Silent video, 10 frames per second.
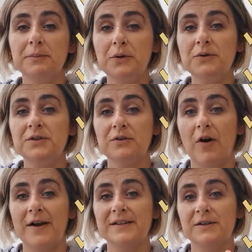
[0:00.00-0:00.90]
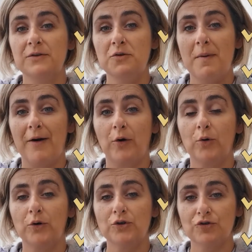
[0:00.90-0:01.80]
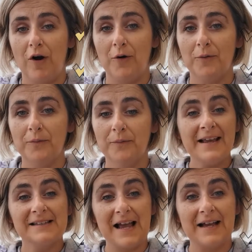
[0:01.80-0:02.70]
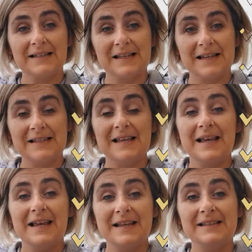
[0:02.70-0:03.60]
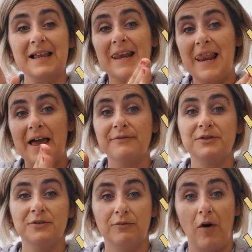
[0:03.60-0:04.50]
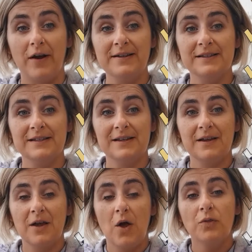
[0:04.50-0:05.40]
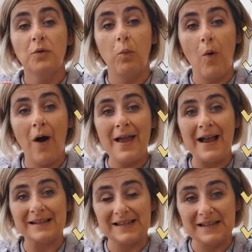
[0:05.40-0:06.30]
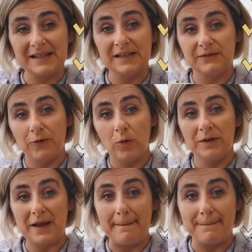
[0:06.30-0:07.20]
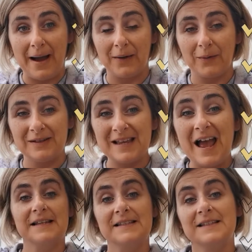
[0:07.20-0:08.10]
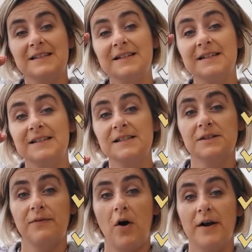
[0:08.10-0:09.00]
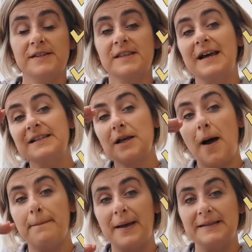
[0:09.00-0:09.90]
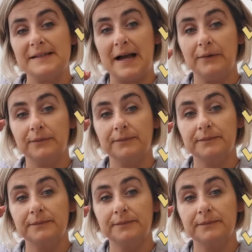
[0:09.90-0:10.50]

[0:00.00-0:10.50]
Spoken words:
is computerized numerical control. The X-axis is left to right. The Y-axis is forward and backward. Z-axis is the distance of height, so that is up and